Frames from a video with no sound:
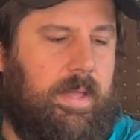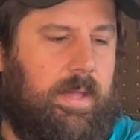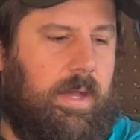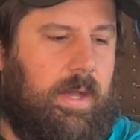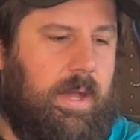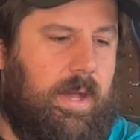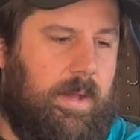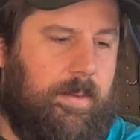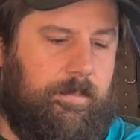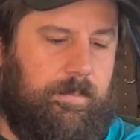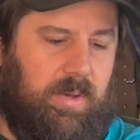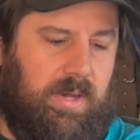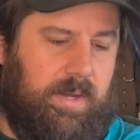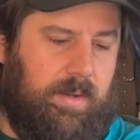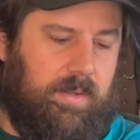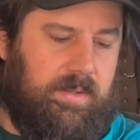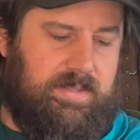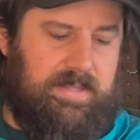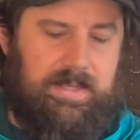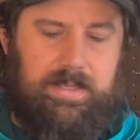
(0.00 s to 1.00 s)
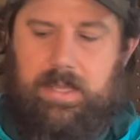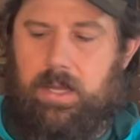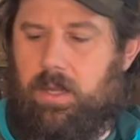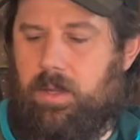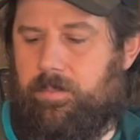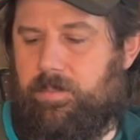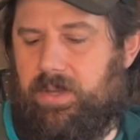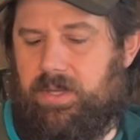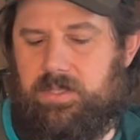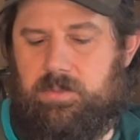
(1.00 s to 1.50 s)
But did carry
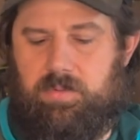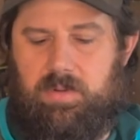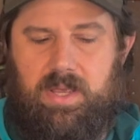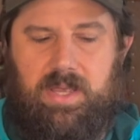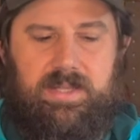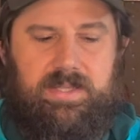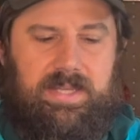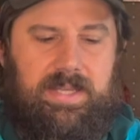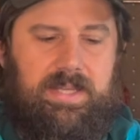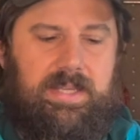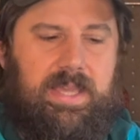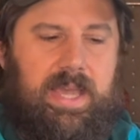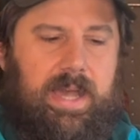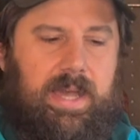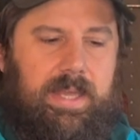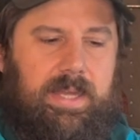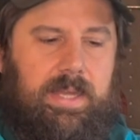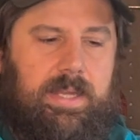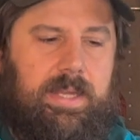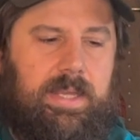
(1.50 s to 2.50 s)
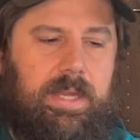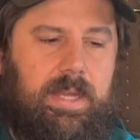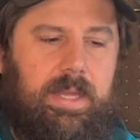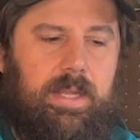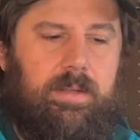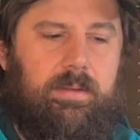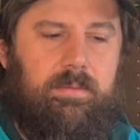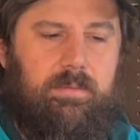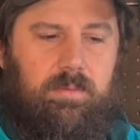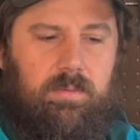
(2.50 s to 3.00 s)
bug spray. Did kind of need
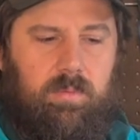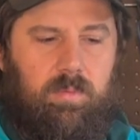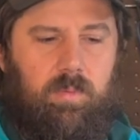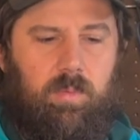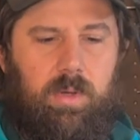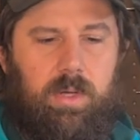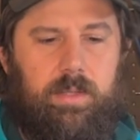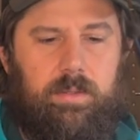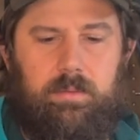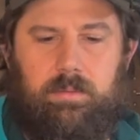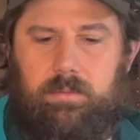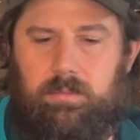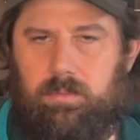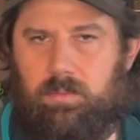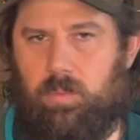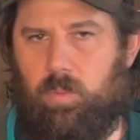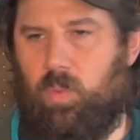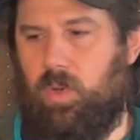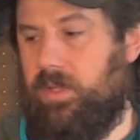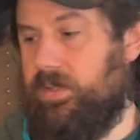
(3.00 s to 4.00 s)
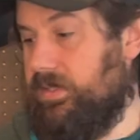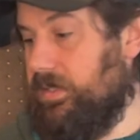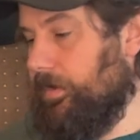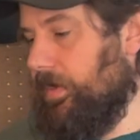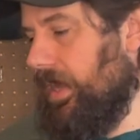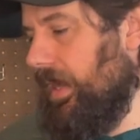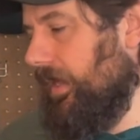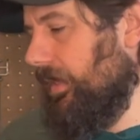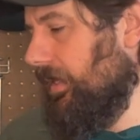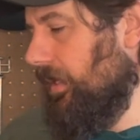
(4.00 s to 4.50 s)
it one
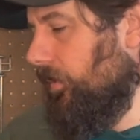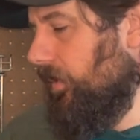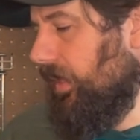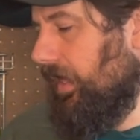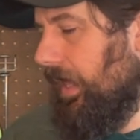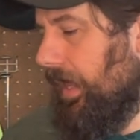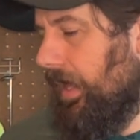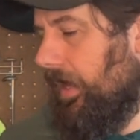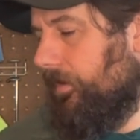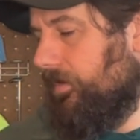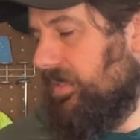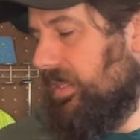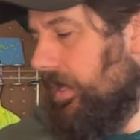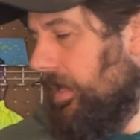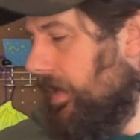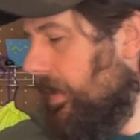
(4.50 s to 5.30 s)
spot that we camped.